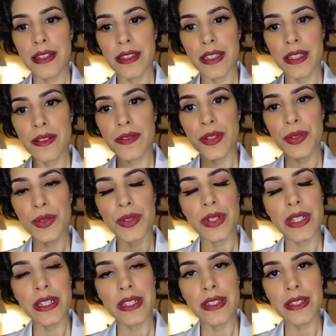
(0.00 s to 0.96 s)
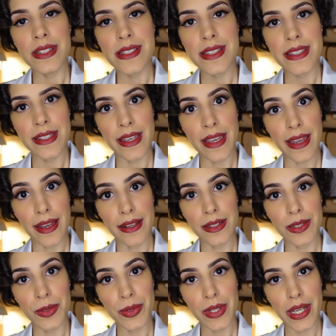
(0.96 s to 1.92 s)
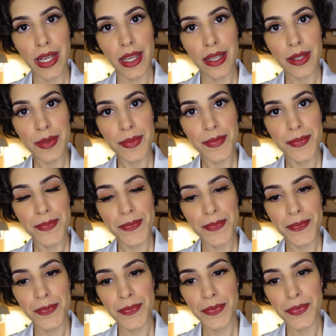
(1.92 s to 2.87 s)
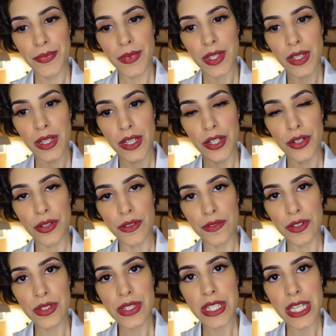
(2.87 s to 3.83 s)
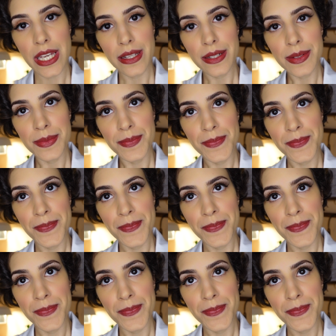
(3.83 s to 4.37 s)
give you a good scan, okay? A nervo scan.